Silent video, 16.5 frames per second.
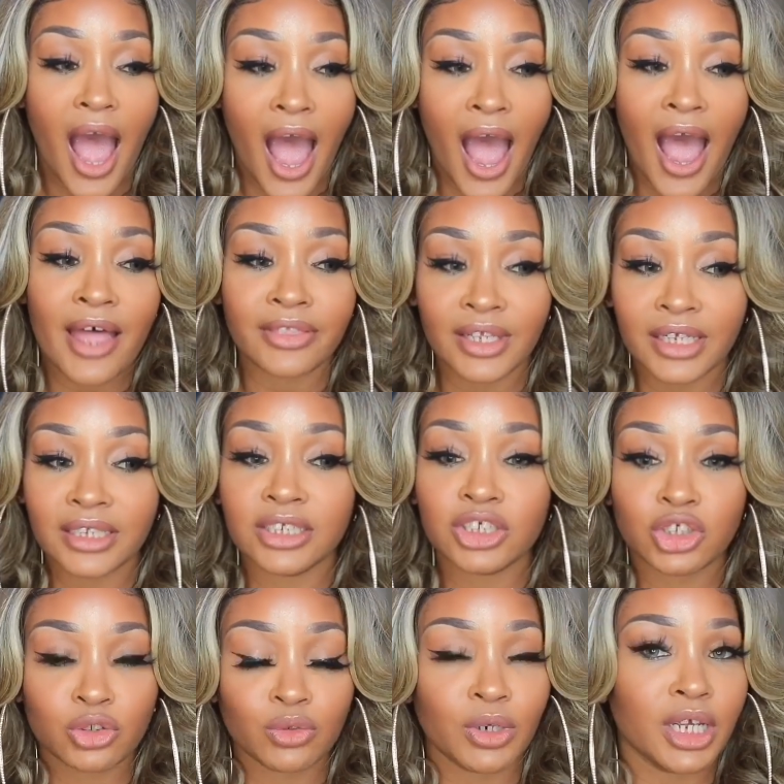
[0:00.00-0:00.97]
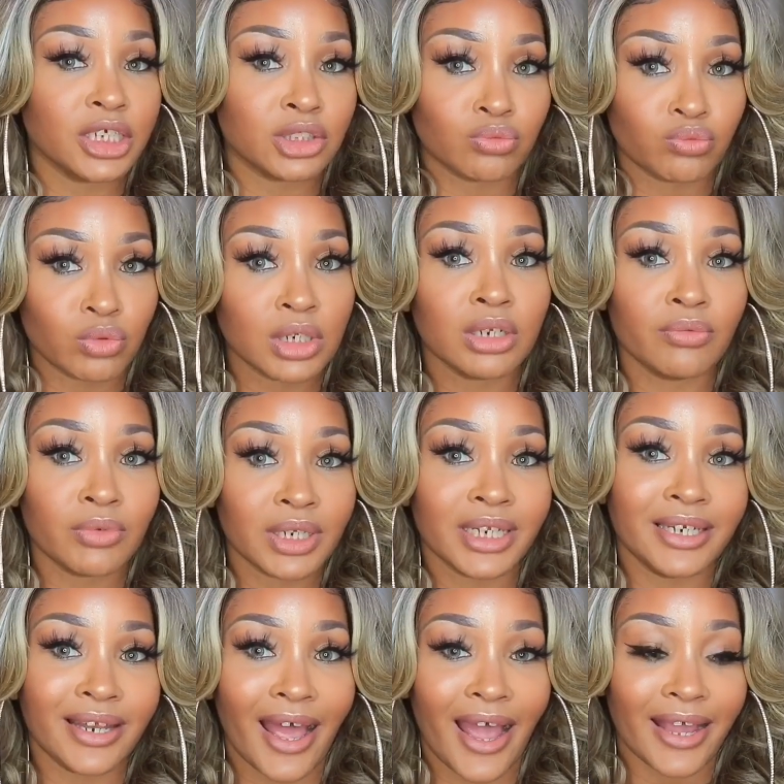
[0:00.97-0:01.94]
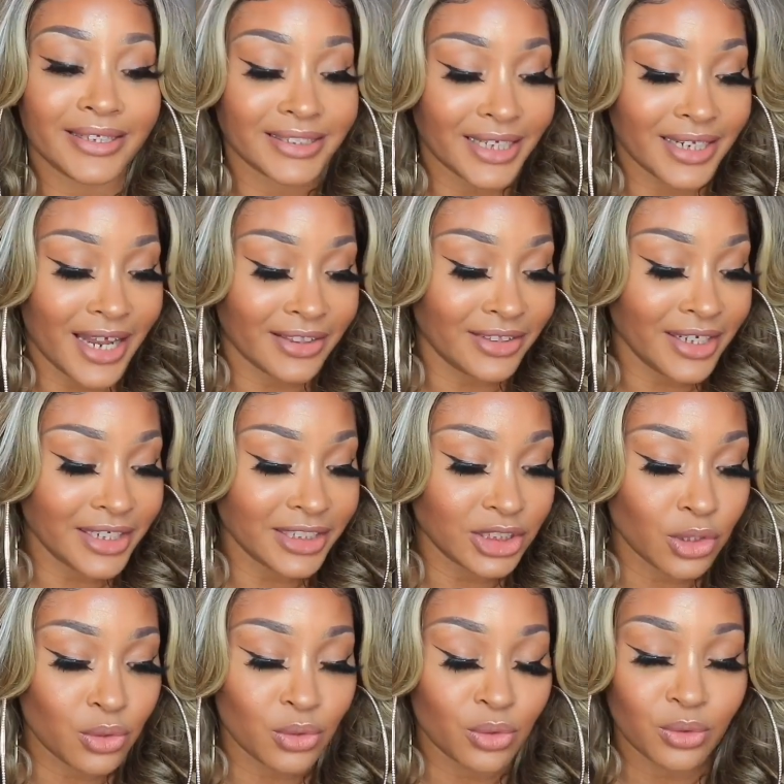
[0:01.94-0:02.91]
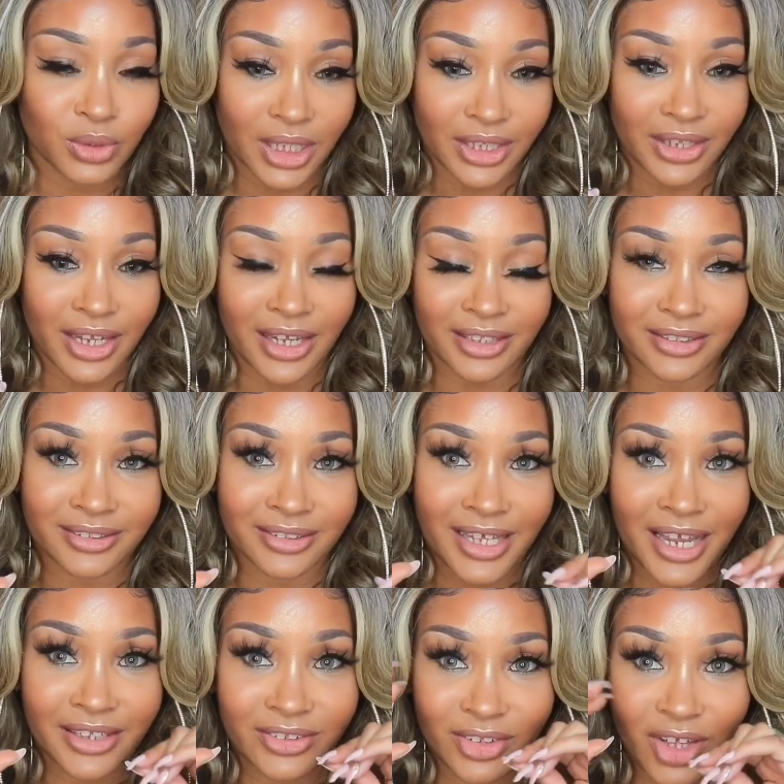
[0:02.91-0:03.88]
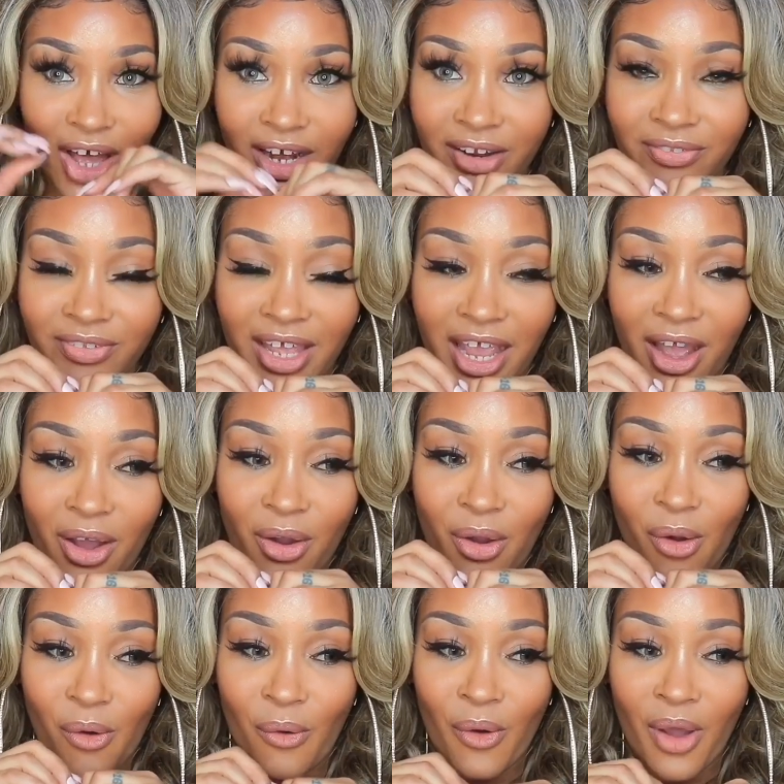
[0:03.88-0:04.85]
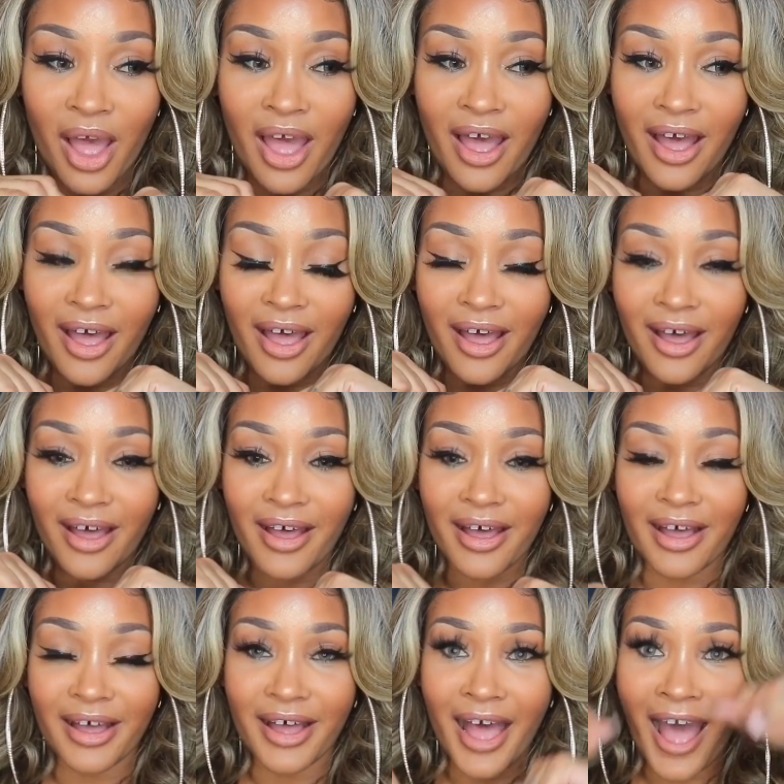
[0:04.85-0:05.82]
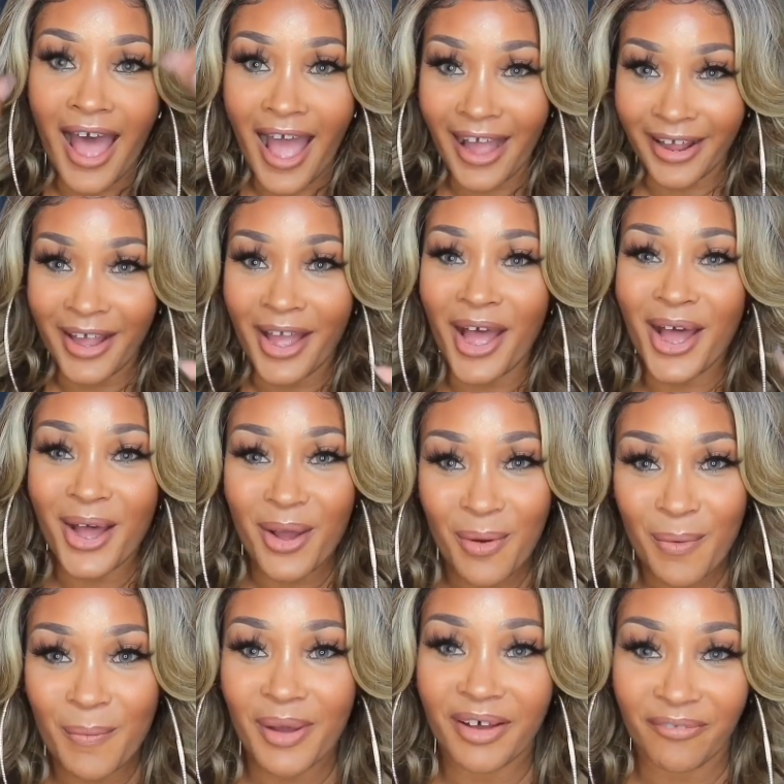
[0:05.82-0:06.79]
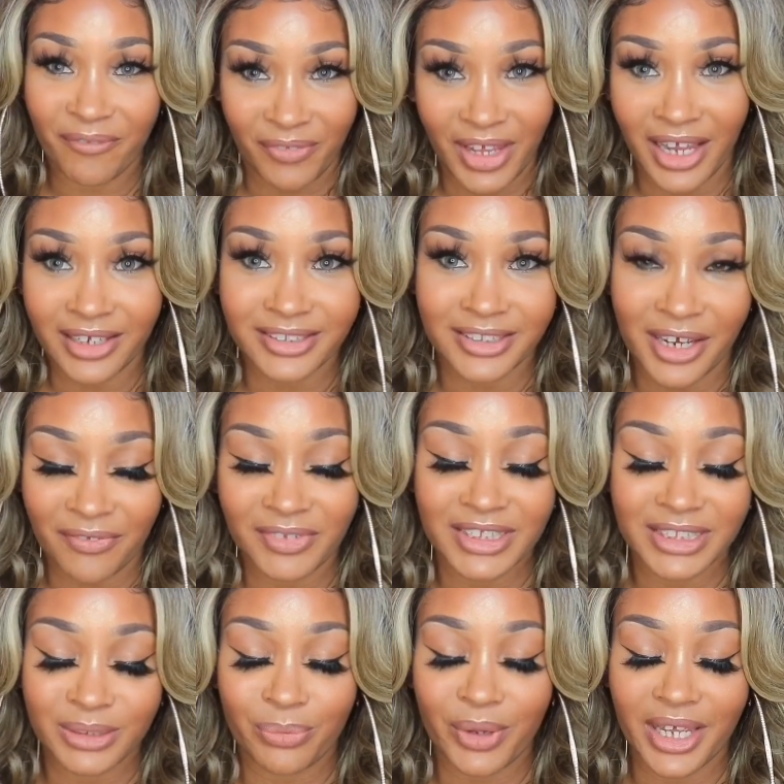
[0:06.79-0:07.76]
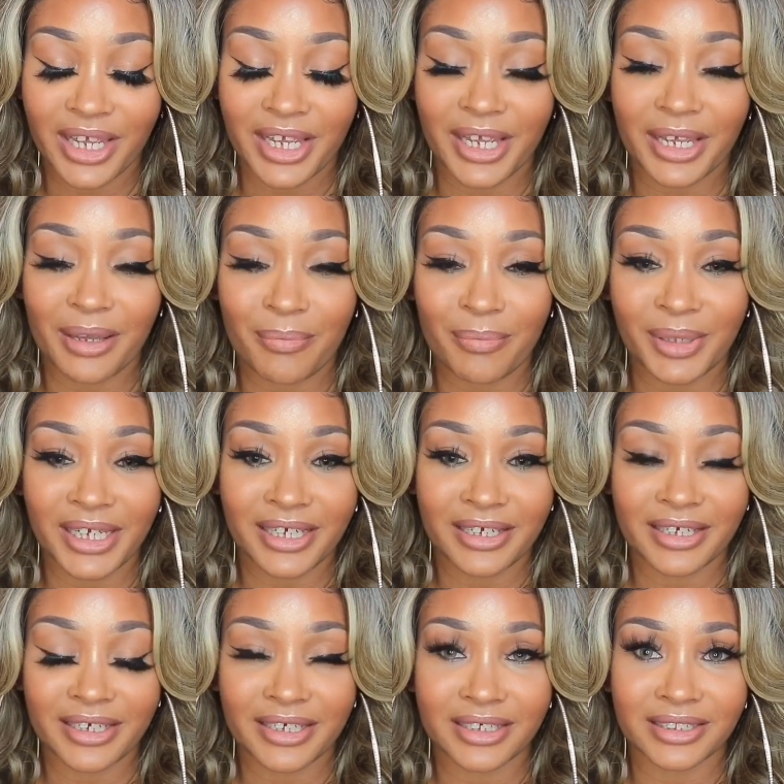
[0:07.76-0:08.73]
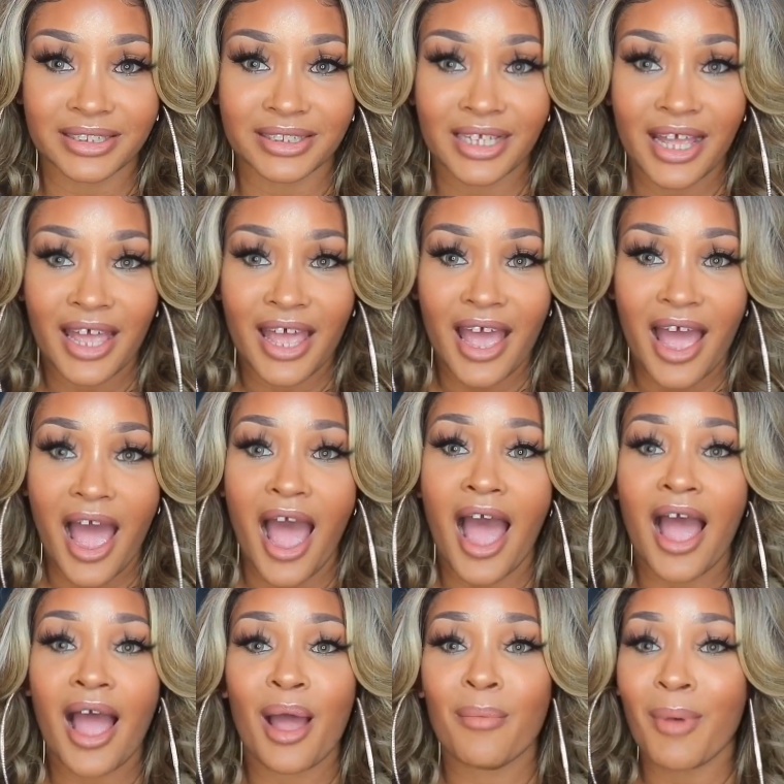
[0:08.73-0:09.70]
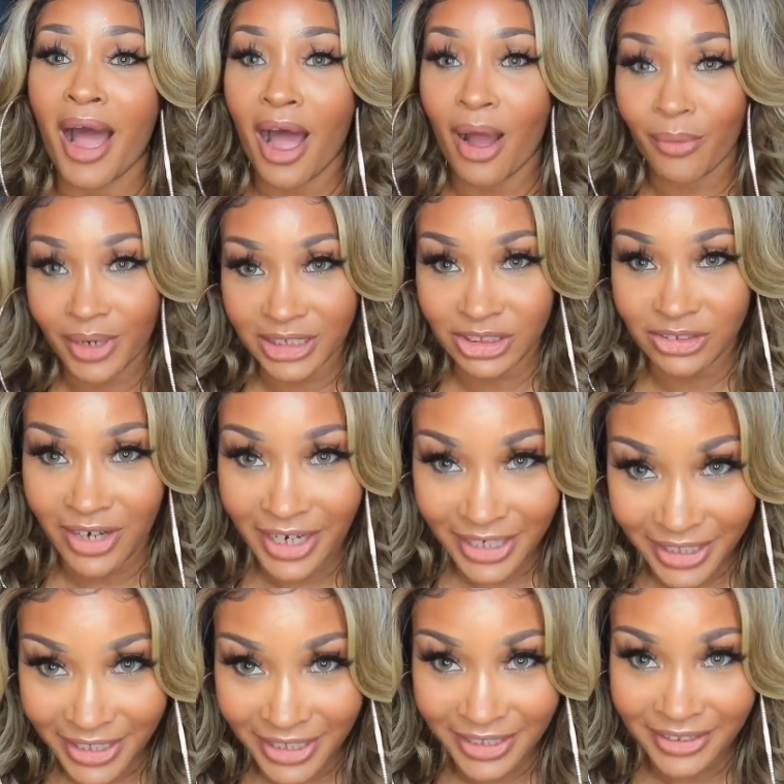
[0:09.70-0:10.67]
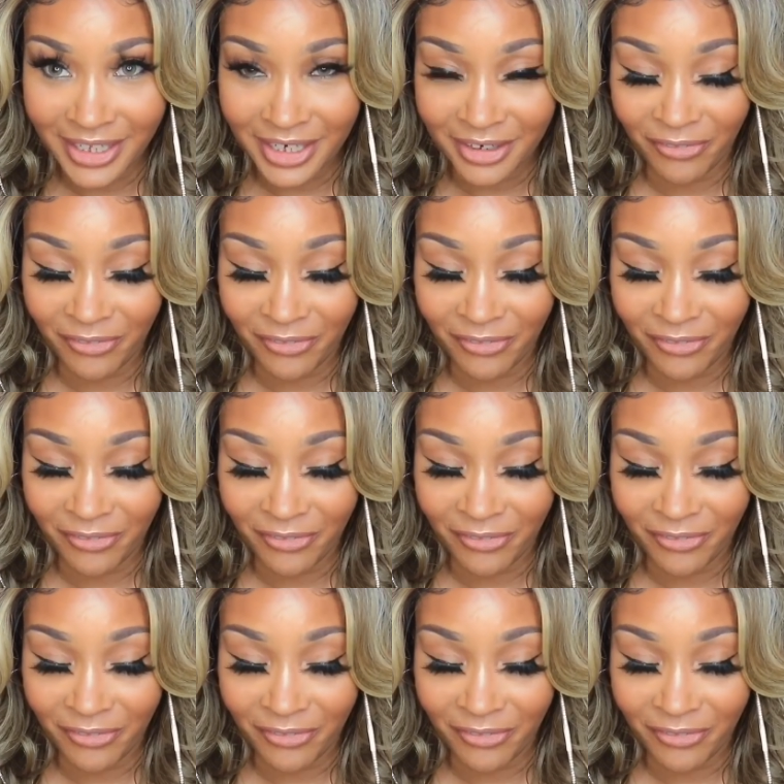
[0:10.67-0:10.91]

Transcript: I think this unit is really, really nice. And I think it's cool that they, they thought of that whole uh, hot comb effect of this wig because I'm always trying to get that